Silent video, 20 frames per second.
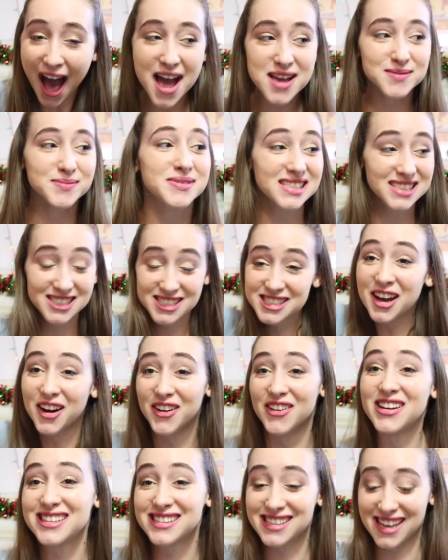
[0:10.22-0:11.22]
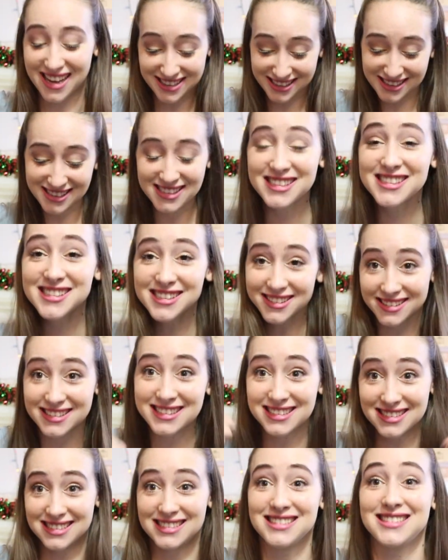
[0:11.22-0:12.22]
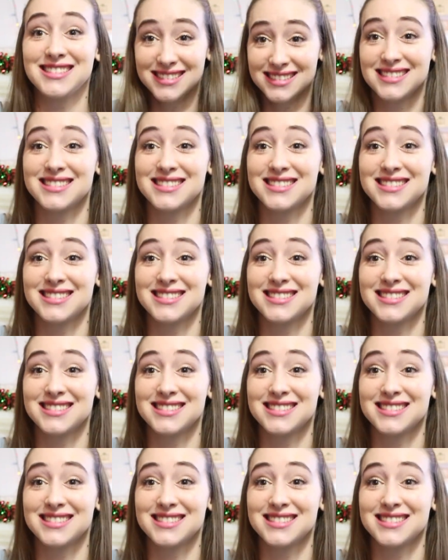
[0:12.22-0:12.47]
I'm so excited. So excited.